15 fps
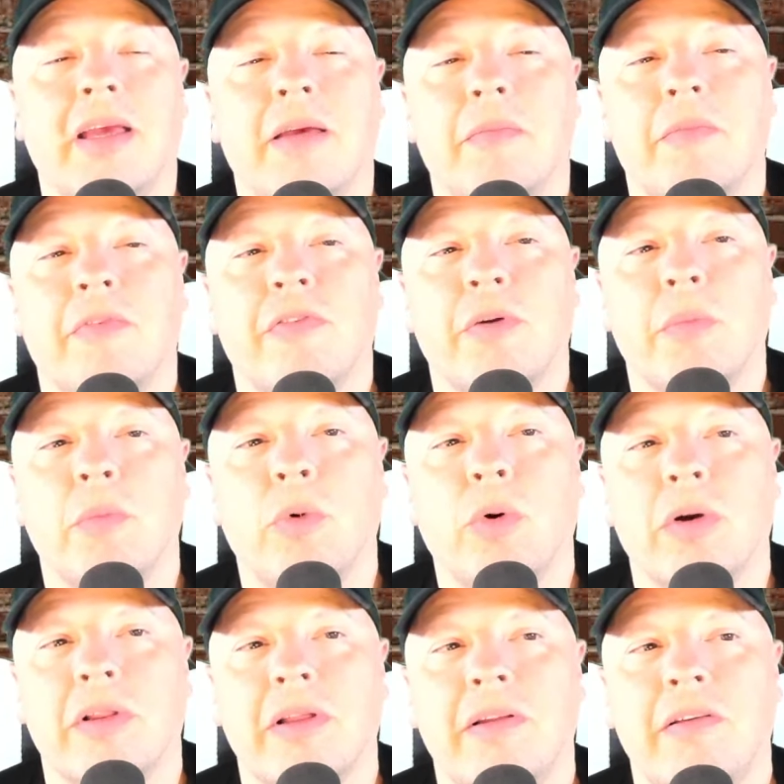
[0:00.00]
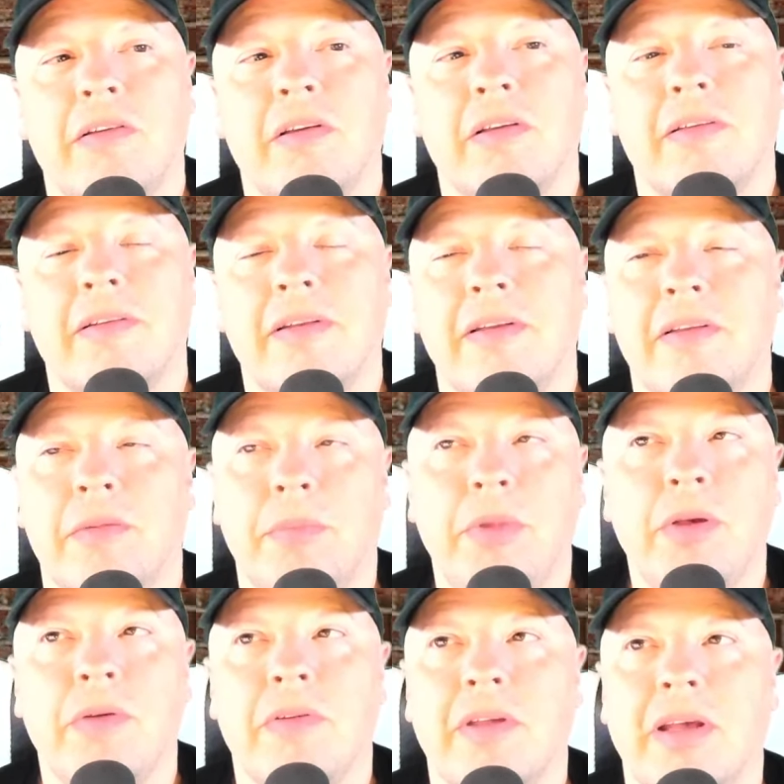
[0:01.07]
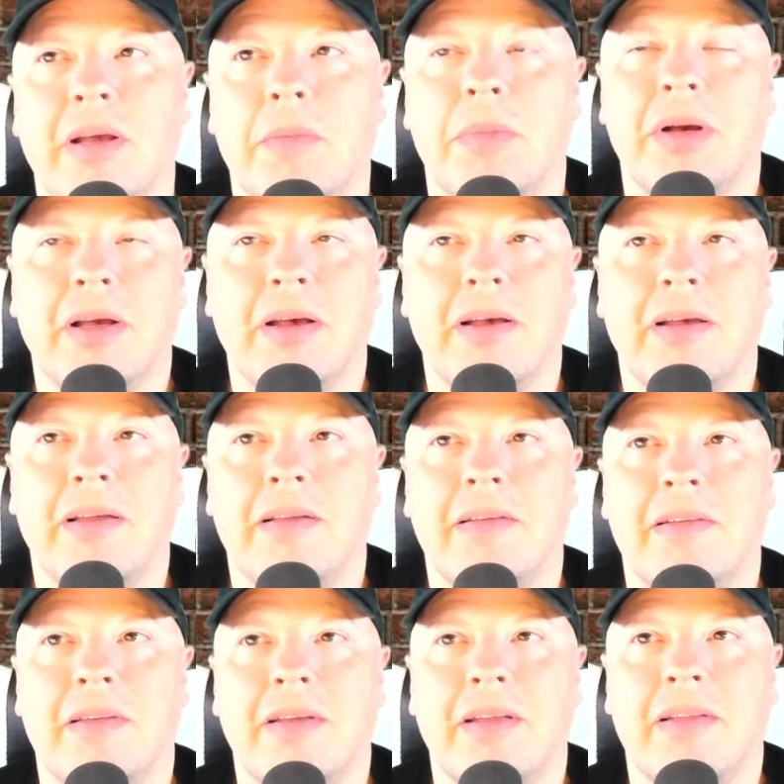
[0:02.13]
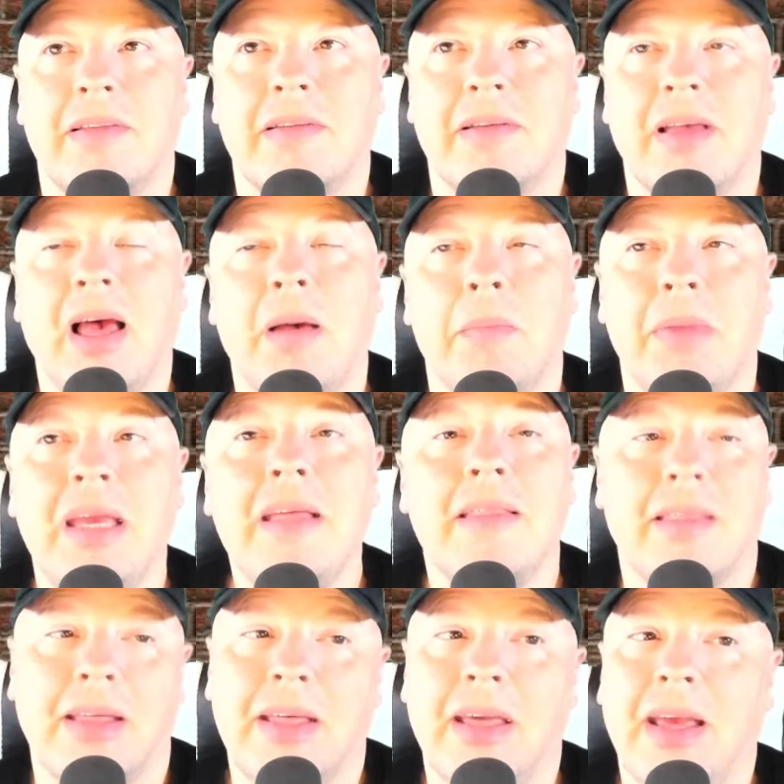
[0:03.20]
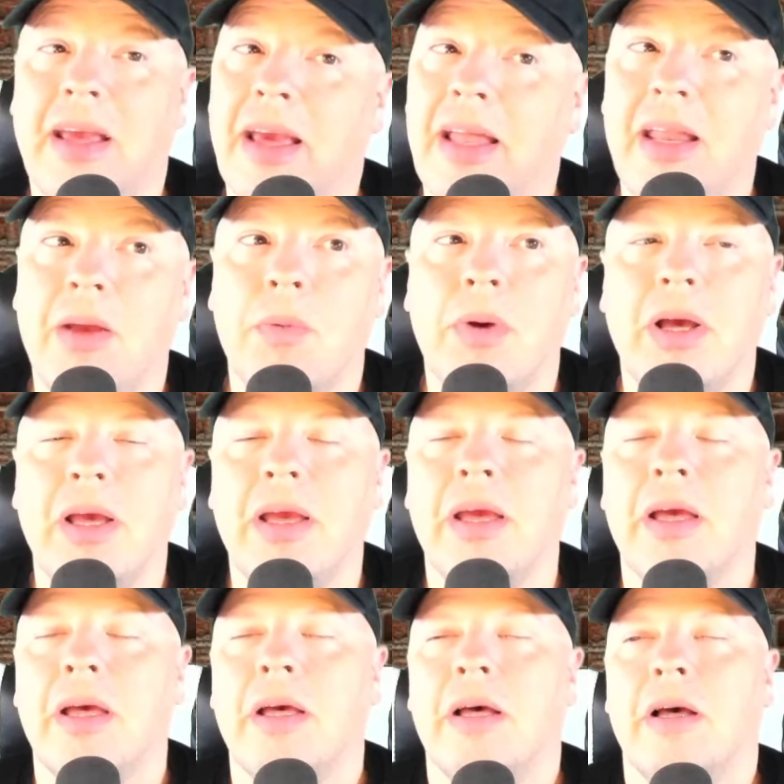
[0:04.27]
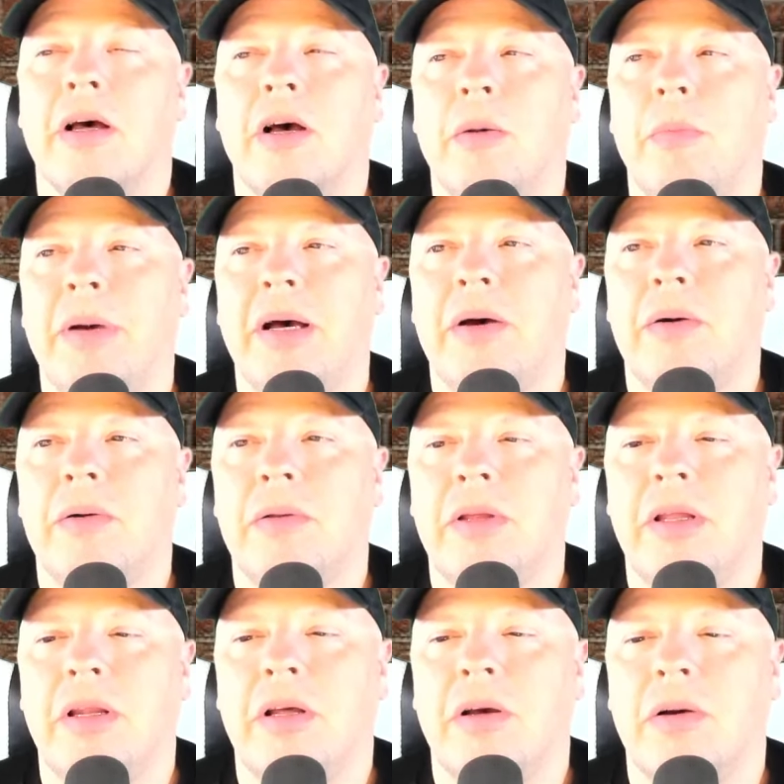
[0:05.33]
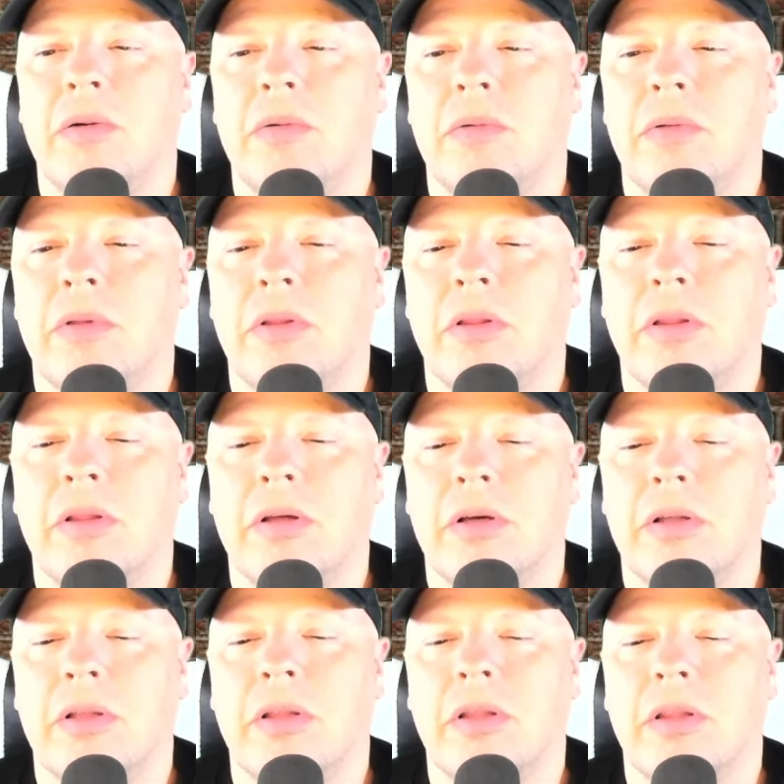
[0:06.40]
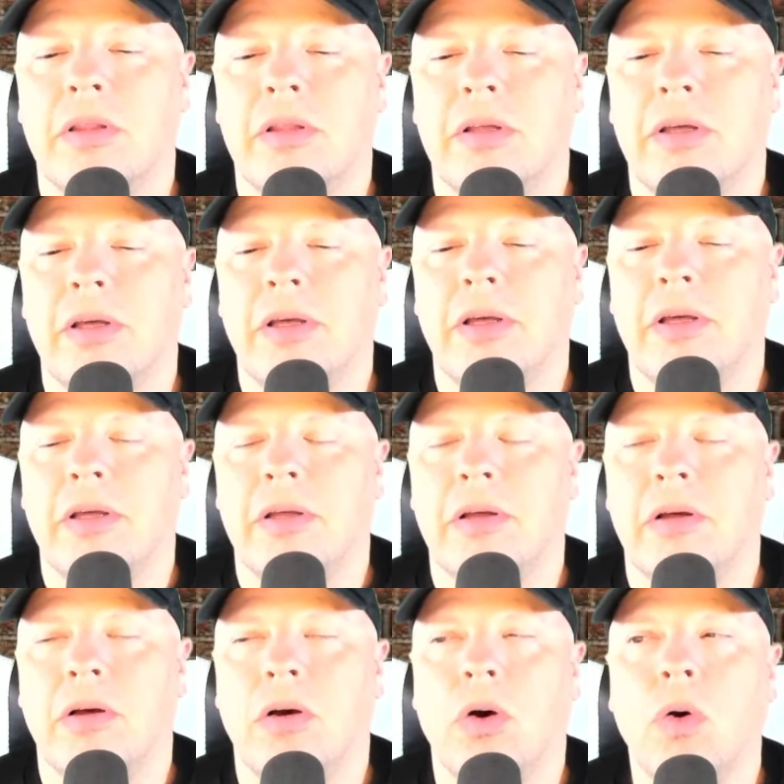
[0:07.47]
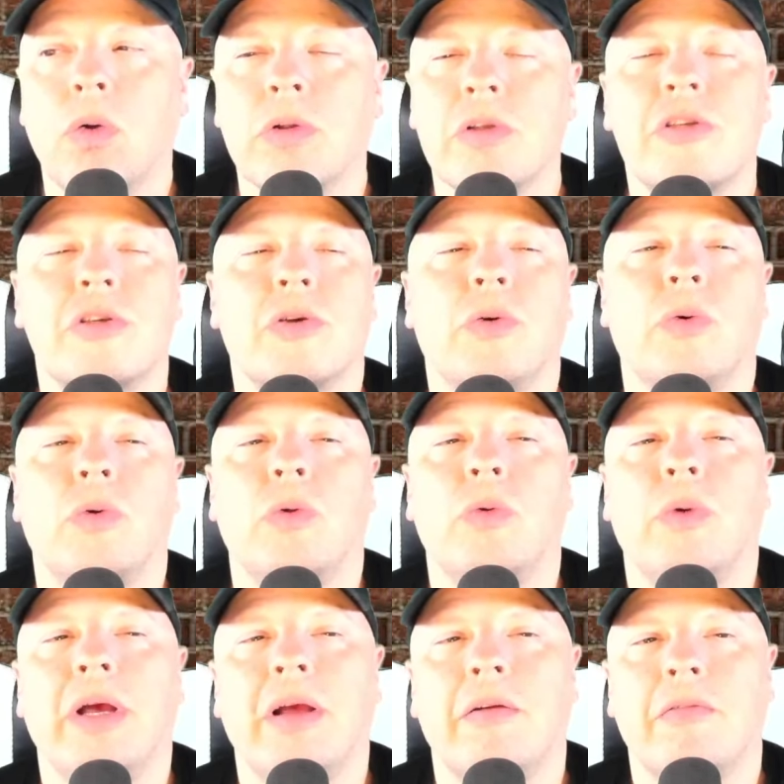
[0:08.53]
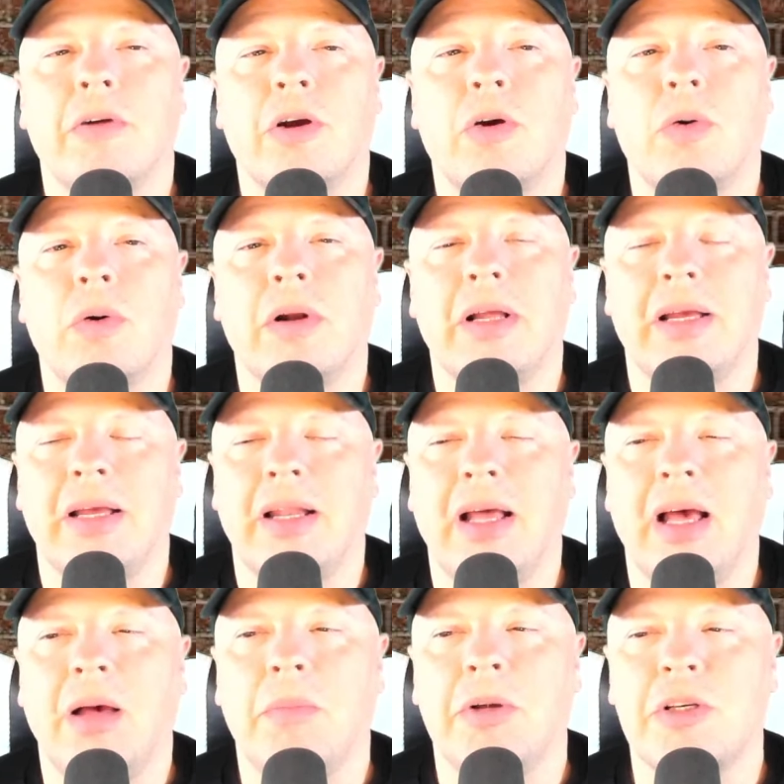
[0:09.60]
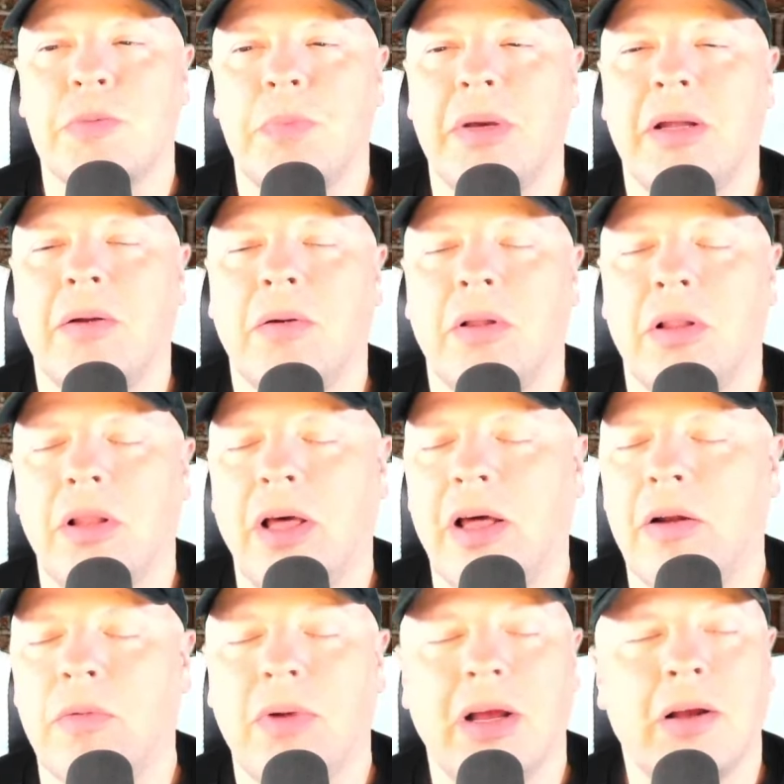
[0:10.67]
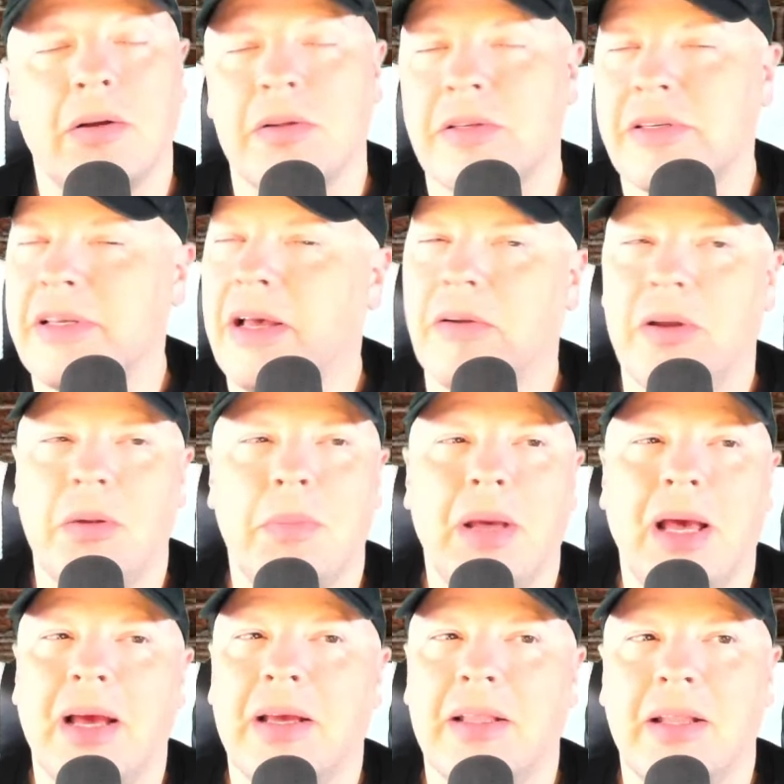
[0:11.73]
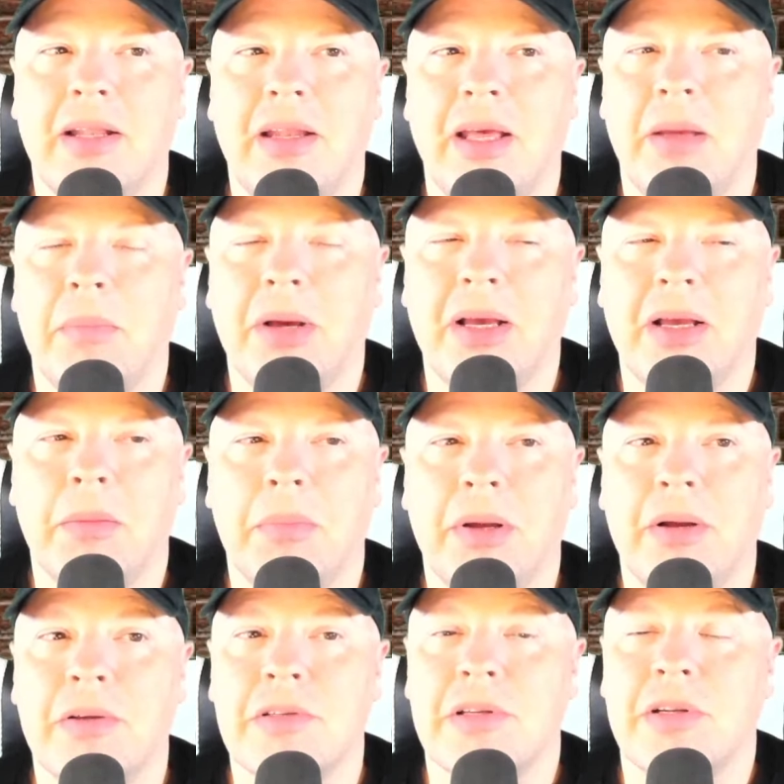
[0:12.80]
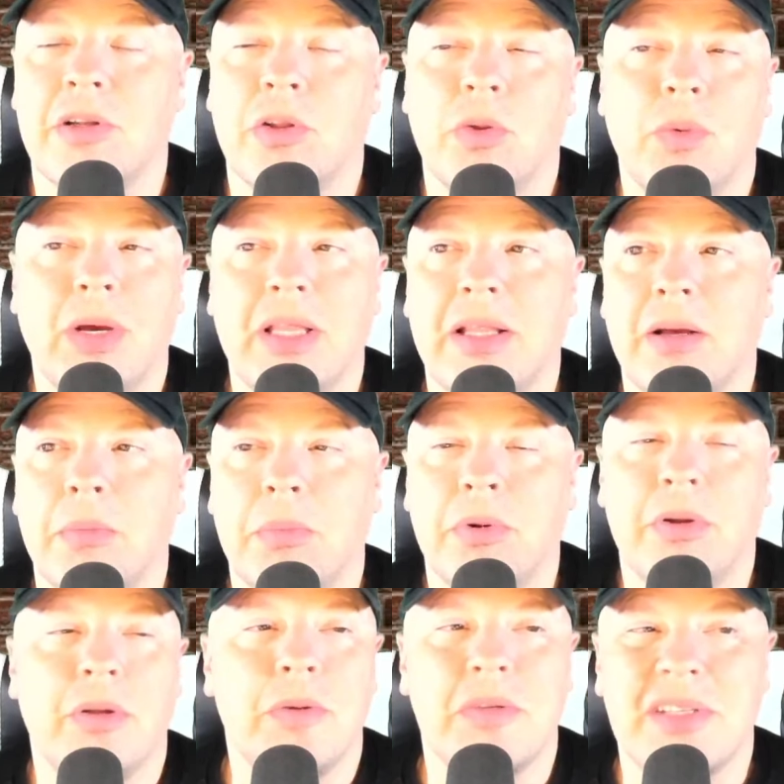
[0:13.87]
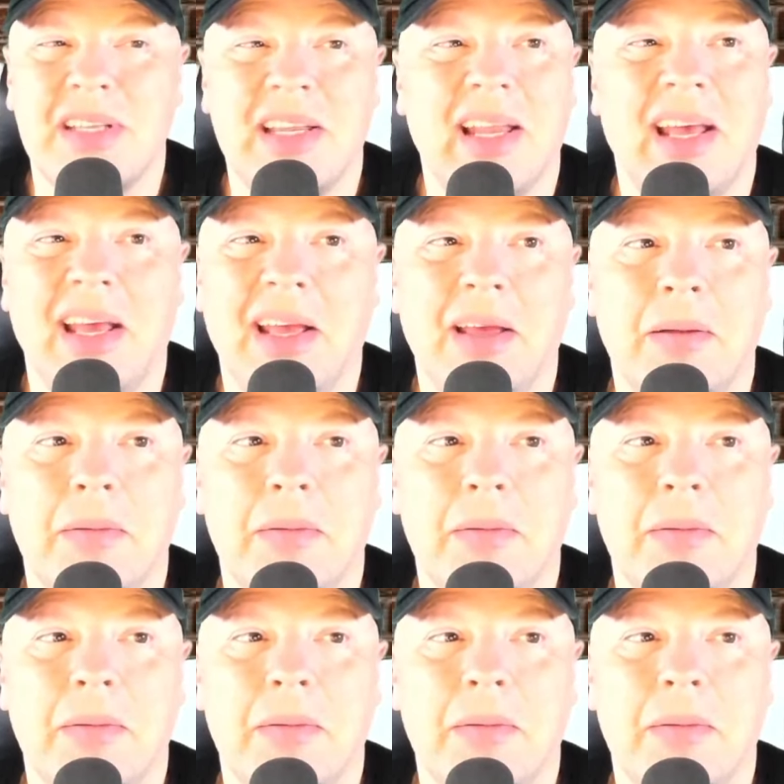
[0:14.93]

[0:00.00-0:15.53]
him for more than just his music because it's got me thinking anyway about you know the the old school way of recording and how much better a lot of records sounded back in the day by comparison to the way they're produced today.